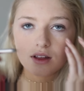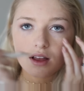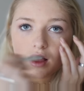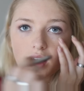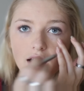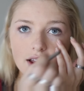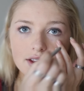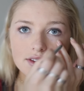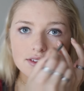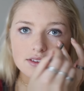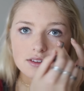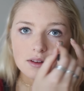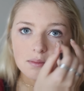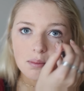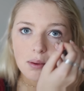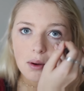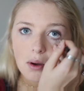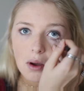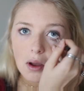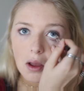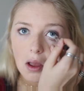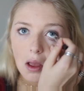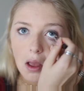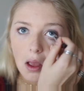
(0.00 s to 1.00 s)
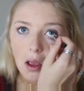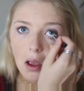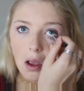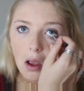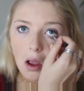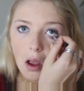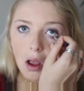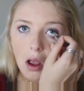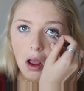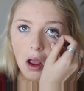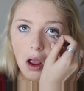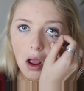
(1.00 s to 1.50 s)
I used to put
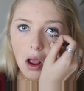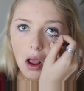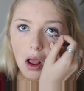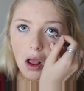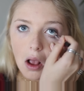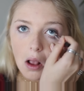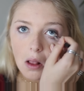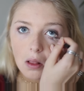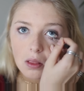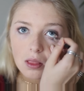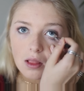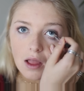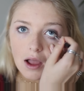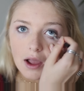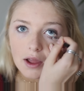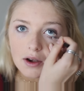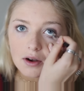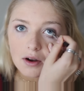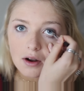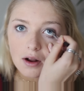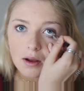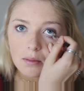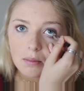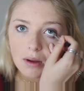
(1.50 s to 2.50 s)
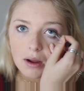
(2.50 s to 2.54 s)
liner on